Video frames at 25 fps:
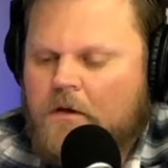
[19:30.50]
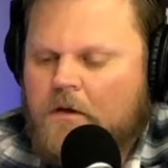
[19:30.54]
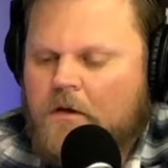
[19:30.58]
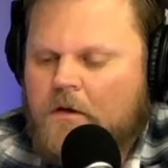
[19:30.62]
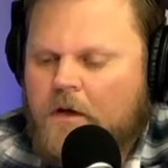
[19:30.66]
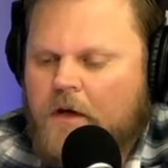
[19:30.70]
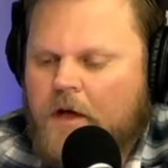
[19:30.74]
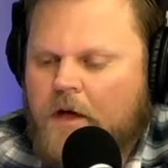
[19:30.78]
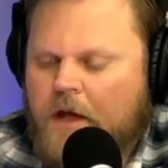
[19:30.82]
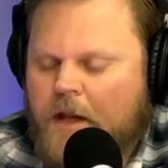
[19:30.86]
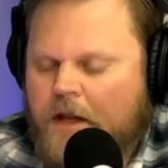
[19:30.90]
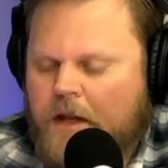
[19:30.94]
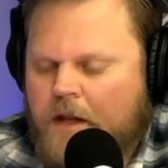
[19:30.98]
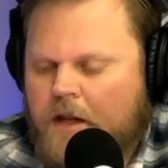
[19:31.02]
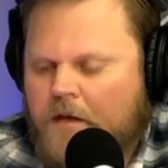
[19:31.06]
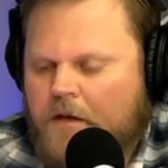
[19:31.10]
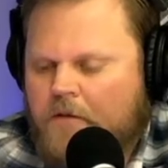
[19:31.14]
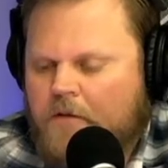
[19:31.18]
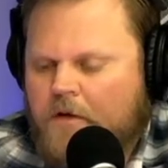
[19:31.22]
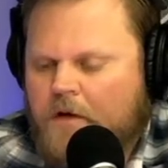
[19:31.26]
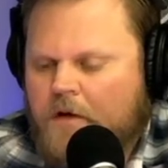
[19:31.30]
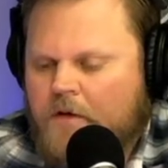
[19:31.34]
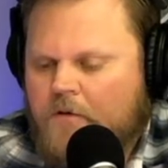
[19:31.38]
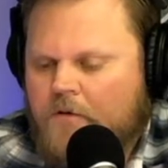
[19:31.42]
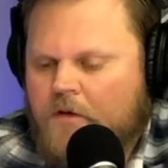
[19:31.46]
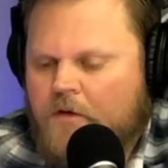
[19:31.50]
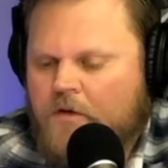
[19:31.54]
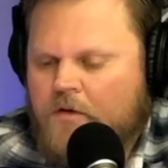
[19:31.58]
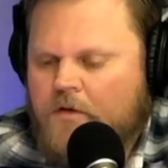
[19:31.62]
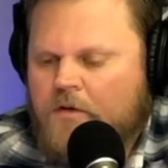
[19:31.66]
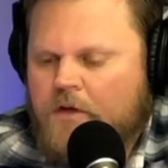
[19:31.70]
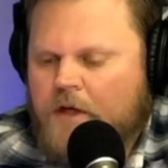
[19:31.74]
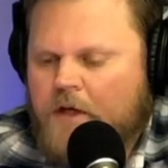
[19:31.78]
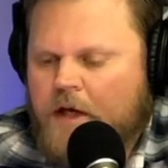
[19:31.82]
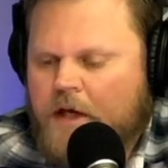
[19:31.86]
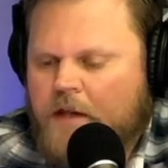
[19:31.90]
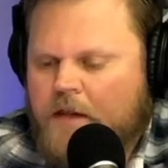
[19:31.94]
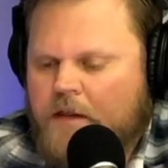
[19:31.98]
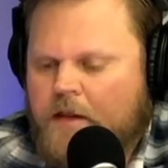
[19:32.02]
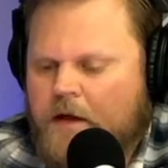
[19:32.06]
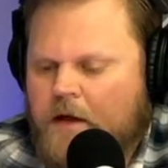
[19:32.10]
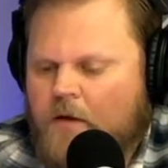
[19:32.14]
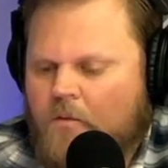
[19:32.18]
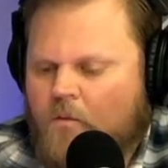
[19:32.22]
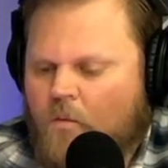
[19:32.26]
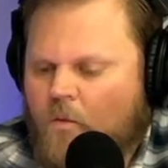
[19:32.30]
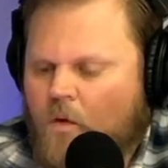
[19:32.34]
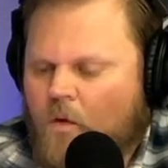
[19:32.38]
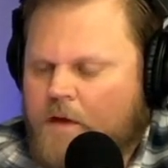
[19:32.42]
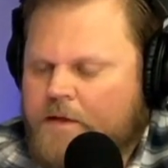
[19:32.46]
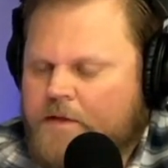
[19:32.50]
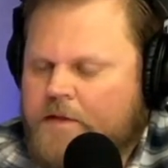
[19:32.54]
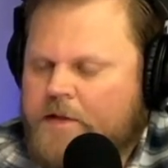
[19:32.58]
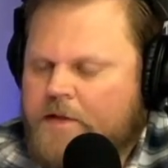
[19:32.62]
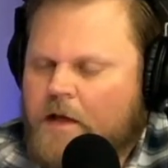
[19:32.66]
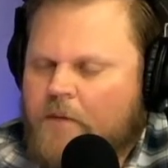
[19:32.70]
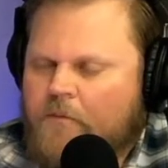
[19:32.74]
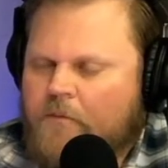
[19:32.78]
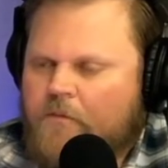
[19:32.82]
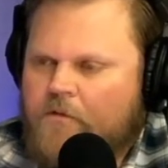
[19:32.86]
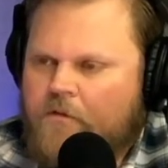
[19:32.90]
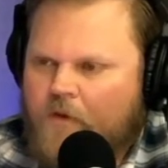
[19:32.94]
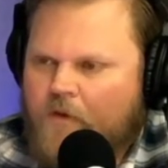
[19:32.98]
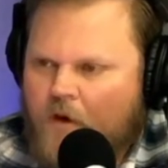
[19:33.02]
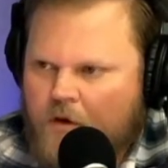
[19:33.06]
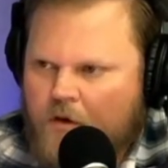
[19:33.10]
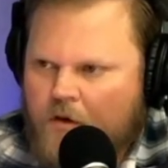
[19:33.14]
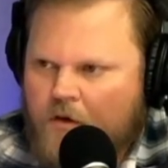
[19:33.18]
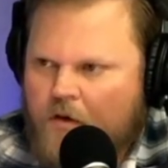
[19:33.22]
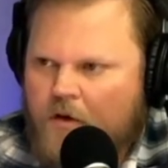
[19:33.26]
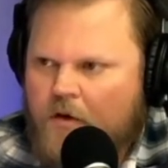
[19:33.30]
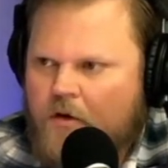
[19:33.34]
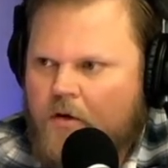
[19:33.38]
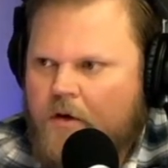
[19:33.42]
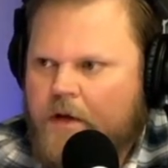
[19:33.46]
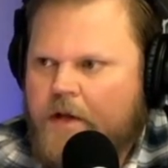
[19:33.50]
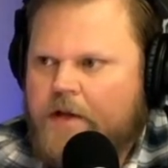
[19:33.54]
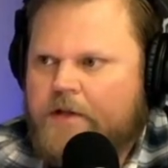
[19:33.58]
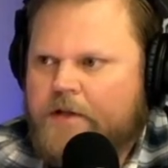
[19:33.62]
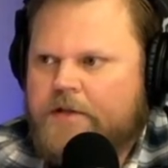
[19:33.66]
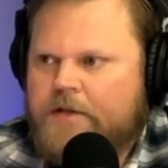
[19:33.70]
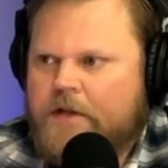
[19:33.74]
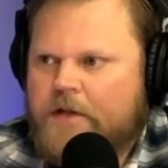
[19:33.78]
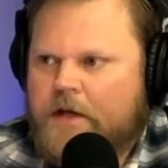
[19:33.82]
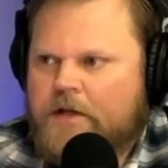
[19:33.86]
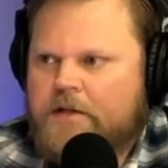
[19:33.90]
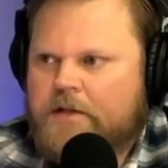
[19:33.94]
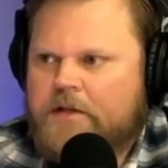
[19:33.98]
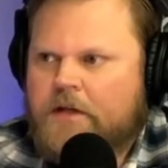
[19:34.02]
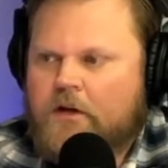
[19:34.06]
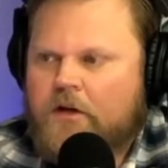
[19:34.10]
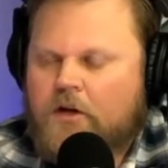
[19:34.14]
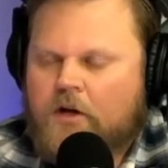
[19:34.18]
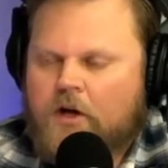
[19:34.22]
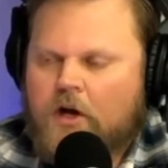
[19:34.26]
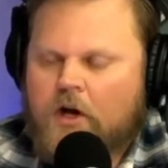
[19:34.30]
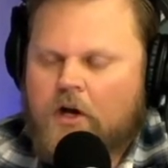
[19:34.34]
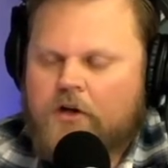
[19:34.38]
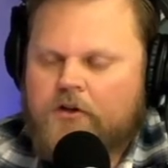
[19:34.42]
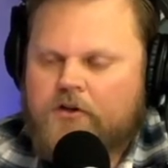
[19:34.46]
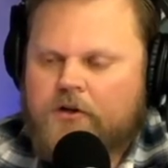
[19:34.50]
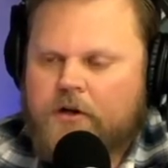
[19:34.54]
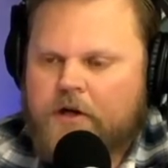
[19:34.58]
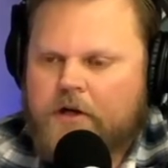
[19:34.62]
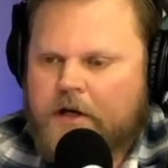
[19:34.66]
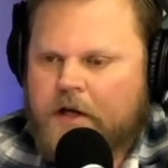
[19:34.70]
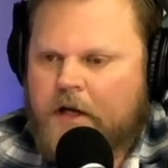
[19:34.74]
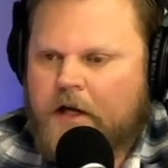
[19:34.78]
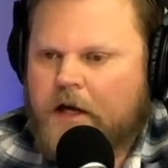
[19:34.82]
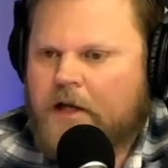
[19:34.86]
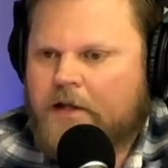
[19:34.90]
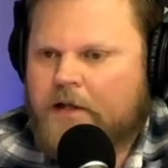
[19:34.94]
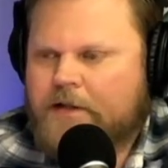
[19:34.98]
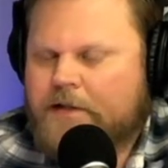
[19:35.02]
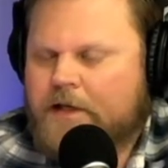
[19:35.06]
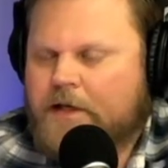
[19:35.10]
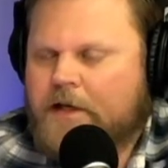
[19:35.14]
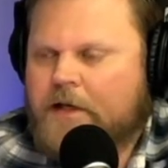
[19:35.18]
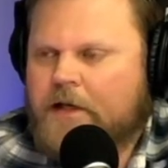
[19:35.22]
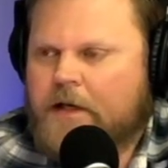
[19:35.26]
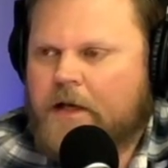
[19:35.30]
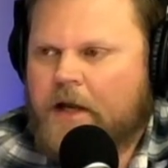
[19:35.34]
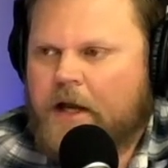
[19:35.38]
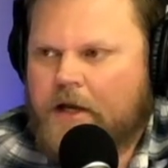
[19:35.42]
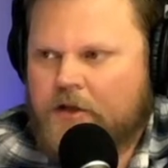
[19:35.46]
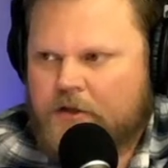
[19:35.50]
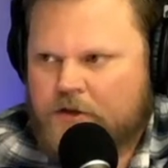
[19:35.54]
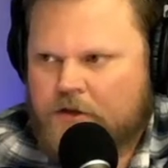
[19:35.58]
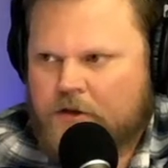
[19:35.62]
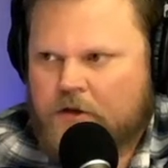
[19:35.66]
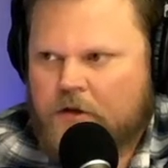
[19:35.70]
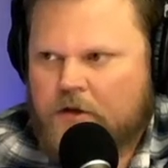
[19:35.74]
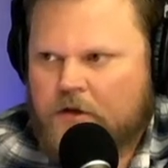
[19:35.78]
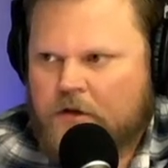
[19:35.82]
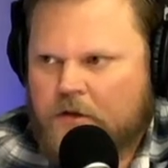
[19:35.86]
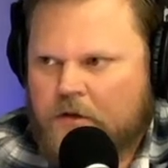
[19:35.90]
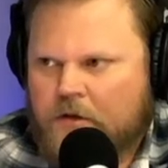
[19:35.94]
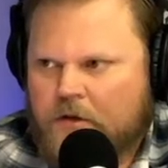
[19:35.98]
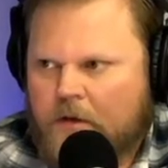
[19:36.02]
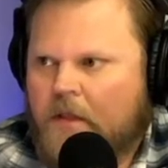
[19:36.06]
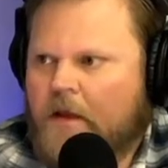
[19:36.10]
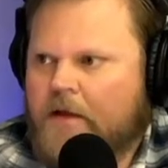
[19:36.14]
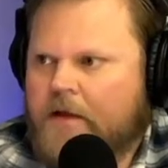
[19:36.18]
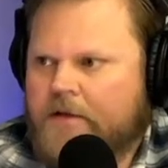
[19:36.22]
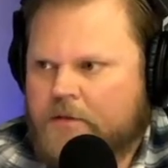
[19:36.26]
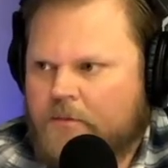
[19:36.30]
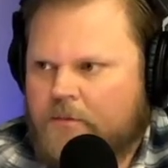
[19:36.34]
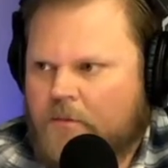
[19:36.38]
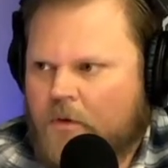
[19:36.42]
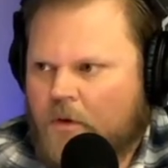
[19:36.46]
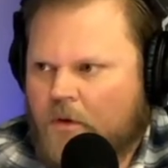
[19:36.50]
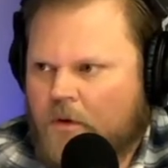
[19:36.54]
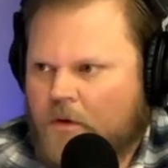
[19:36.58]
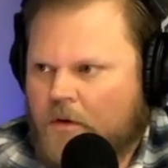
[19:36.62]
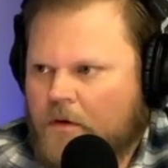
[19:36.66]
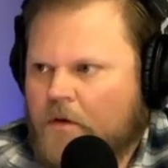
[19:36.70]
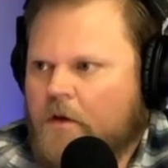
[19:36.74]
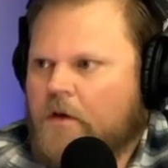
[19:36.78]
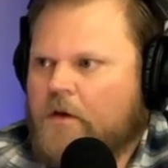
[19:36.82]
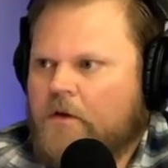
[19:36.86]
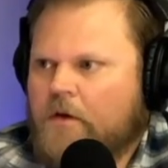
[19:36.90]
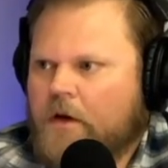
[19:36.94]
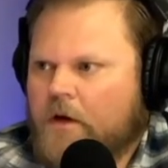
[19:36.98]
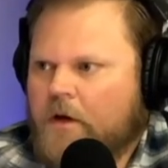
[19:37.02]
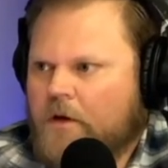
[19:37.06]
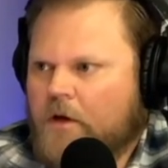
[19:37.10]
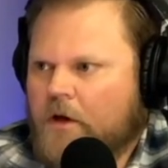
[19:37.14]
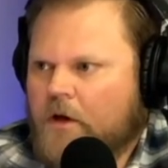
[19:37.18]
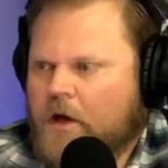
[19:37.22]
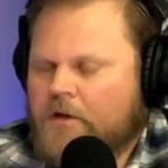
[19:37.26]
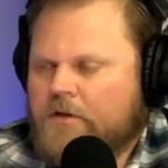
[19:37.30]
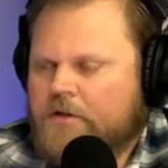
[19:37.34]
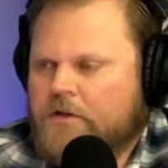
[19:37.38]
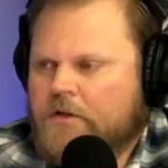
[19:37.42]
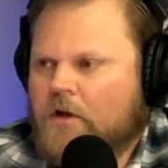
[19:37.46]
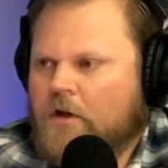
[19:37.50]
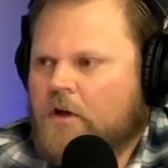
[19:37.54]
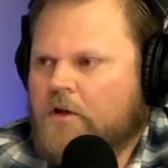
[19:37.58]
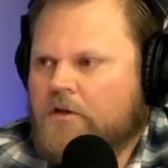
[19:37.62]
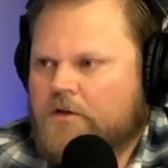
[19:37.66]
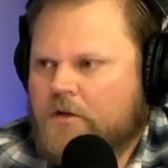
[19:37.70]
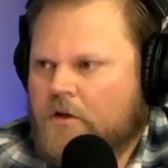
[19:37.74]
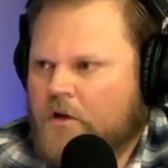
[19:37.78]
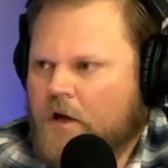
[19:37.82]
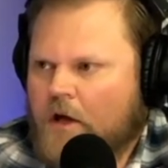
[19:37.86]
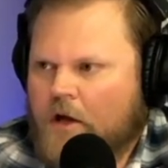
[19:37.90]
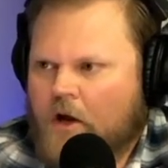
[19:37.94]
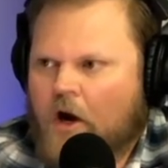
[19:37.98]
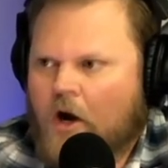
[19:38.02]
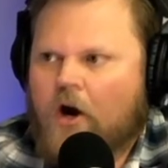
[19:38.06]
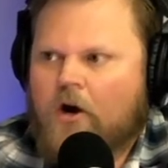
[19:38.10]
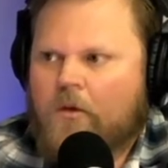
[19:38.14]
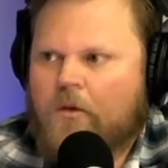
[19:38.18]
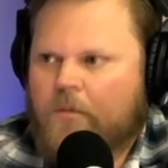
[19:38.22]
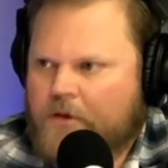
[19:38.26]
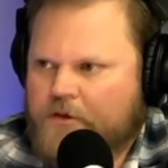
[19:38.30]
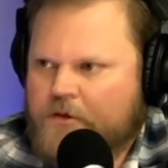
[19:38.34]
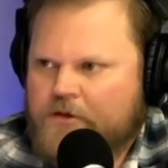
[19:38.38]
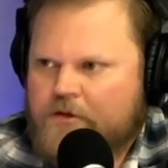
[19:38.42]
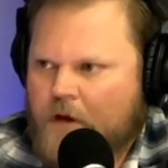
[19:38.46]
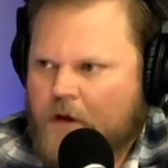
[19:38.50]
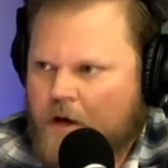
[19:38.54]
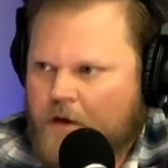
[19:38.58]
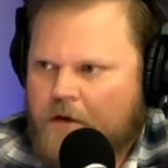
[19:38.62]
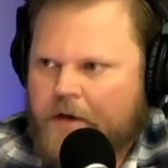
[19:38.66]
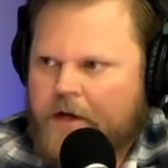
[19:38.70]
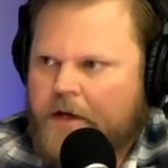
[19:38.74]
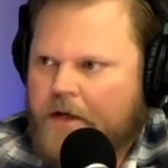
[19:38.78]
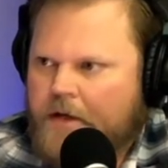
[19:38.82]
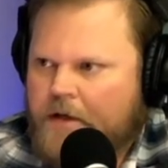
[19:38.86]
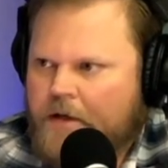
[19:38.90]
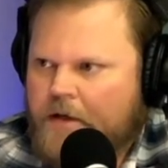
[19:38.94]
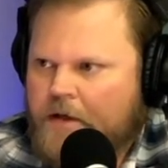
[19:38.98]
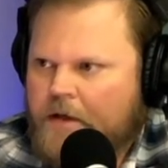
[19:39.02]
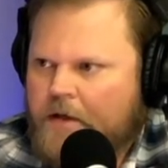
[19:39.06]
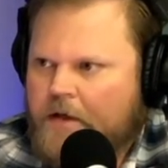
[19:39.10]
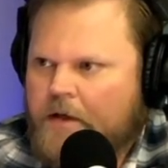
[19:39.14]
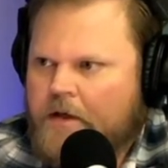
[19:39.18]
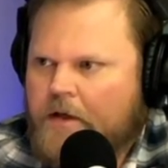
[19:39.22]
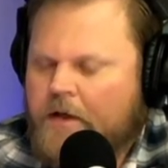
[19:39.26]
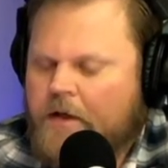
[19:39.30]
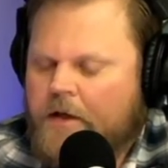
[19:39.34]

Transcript: And even if you take that one step further, it's things that are contrary to God's nature. That's important. Okay, okay. God's laws are not arbitrary. Right.